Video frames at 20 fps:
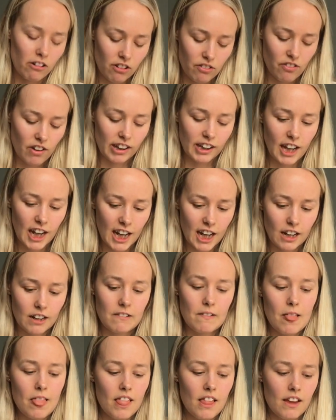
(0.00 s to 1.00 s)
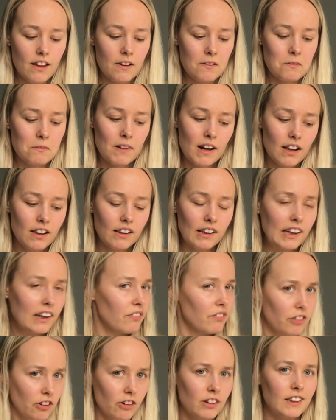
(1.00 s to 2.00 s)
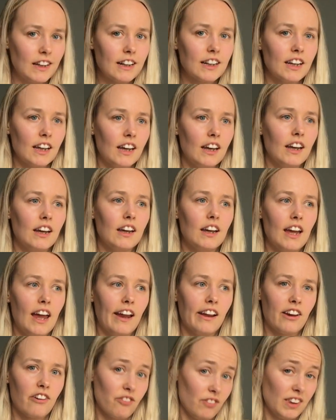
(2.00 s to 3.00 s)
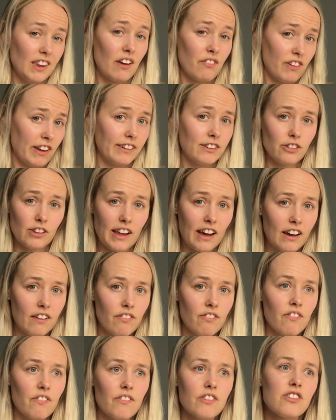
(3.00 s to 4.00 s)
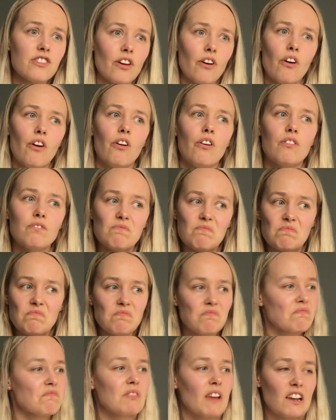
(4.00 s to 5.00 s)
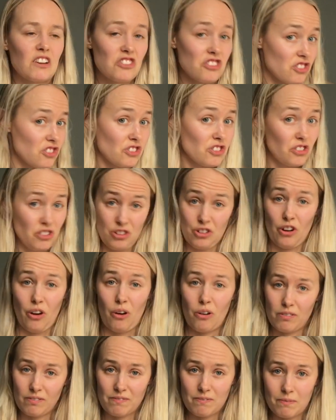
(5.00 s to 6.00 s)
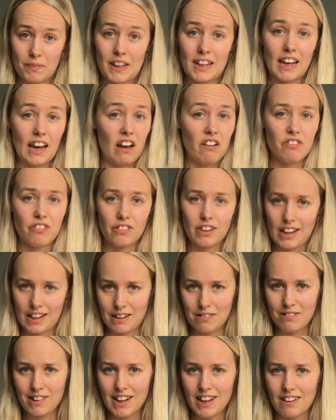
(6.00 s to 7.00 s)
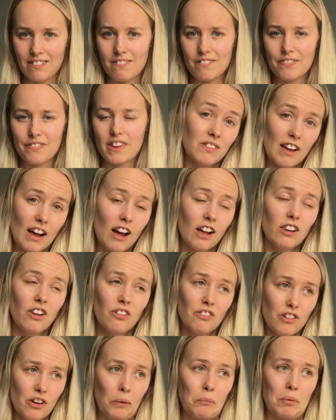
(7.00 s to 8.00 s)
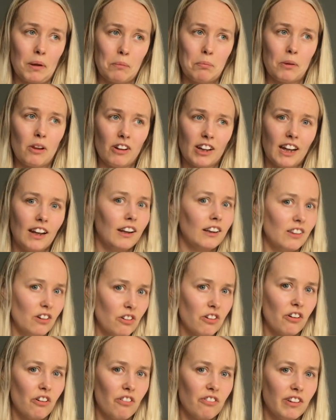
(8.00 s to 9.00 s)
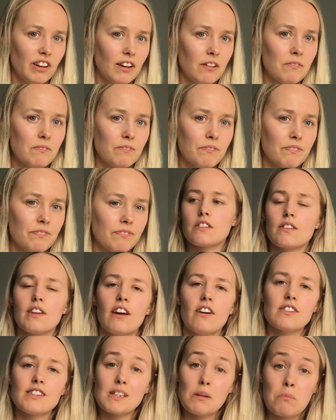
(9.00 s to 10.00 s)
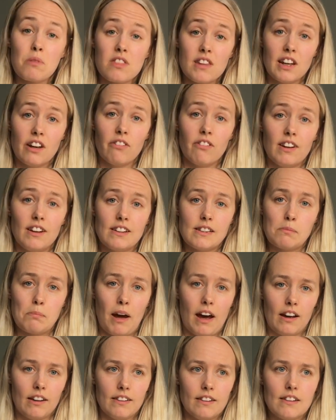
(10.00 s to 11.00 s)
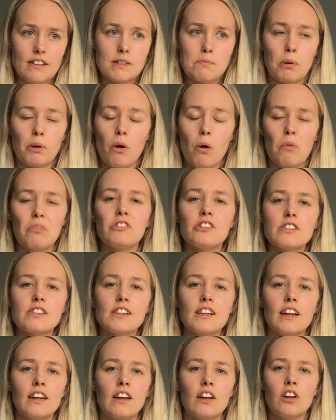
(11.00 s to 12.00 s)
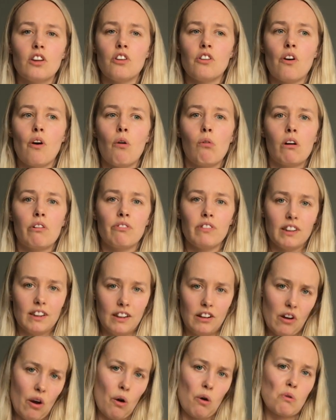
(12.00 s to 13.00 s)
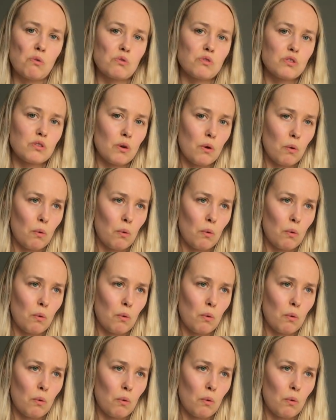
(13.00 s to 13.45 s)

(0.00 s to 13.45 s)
if I get it. Well, if you're unlucky, it can really affect your life. So just so you know, be careful anyway. A lot of young people are getting long COVID. So there are some theories behind this, but obviously no one really knows